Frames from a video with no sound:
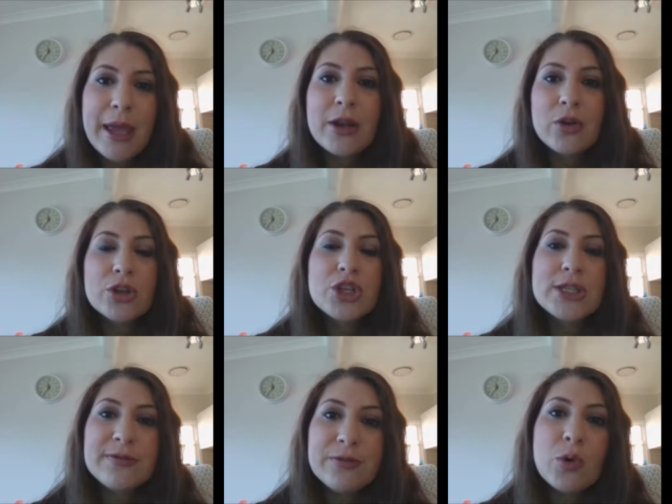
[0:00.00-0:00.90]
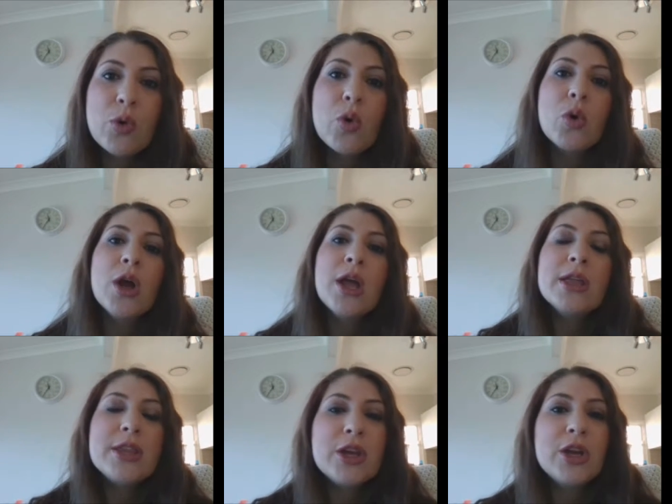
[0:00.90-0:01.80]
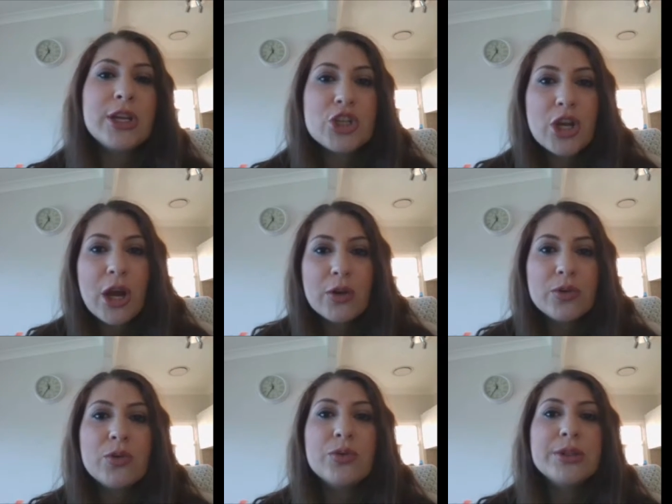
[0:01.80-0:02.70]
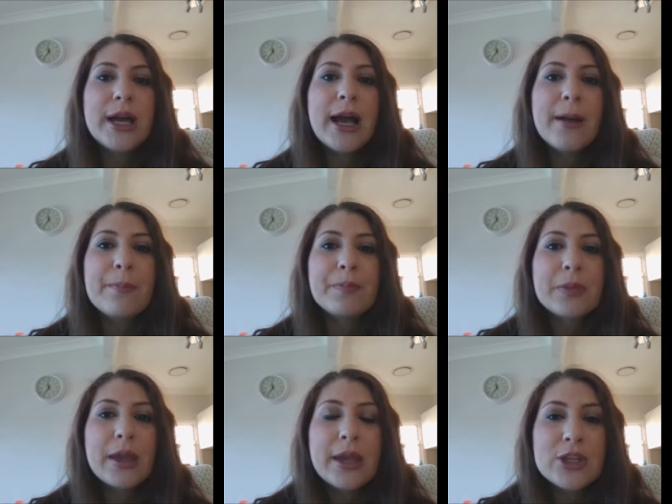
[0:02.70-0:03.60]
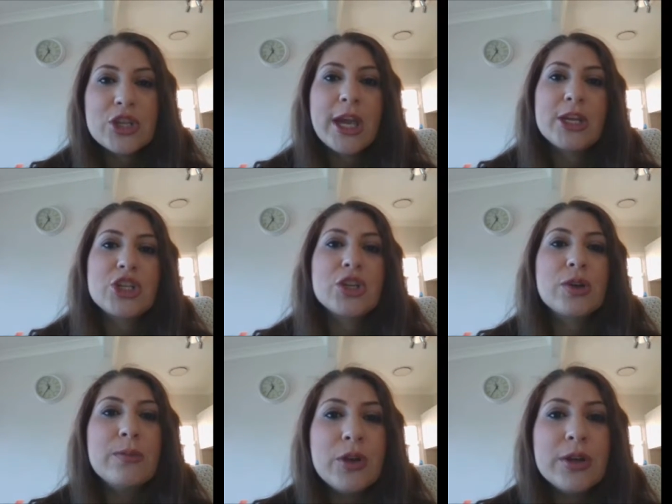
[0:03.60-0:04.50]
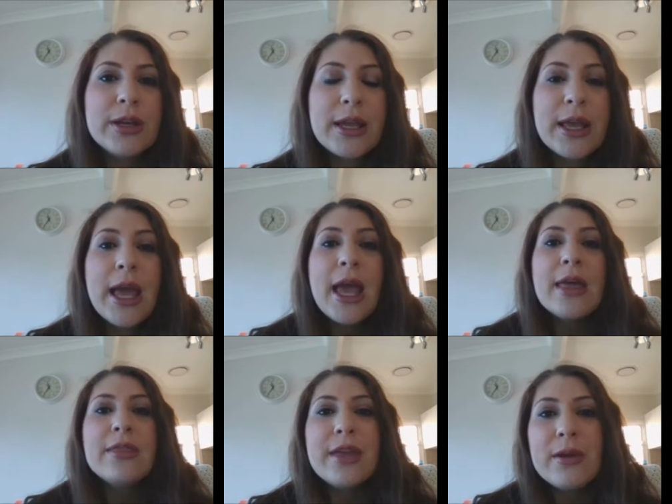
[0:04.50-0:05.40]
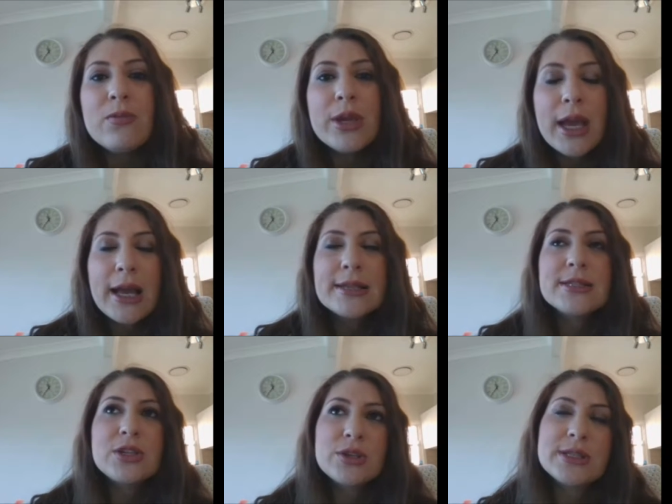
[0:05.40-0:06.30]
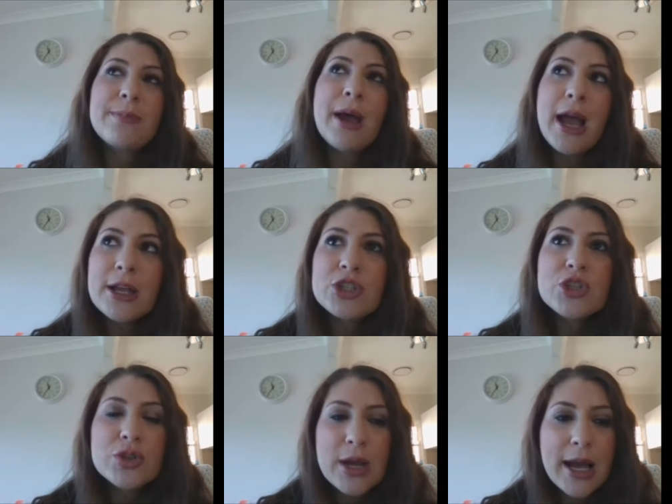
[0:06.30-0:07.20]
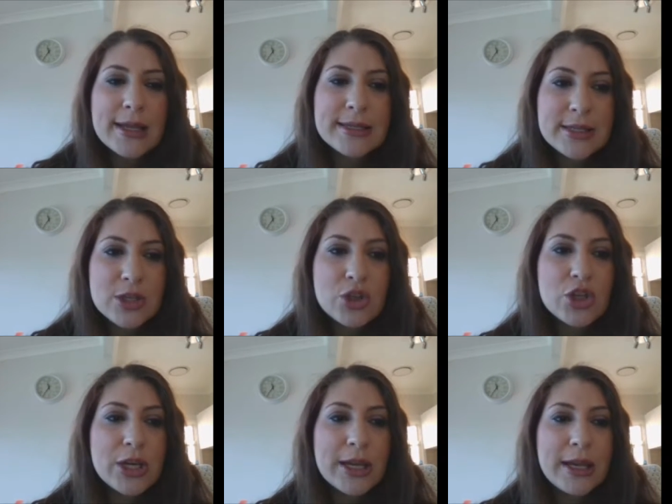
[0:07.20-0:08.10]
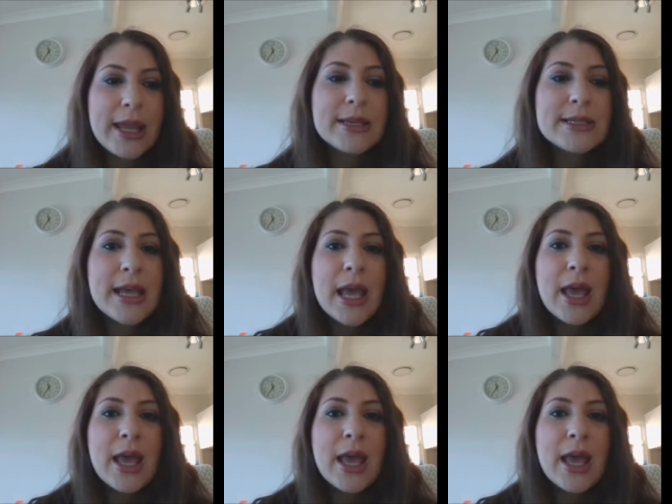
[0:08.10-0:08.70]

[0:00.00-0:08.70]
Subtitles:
pedagogies for the early childhood education community. Then we ask you, so part 2 asks you to connect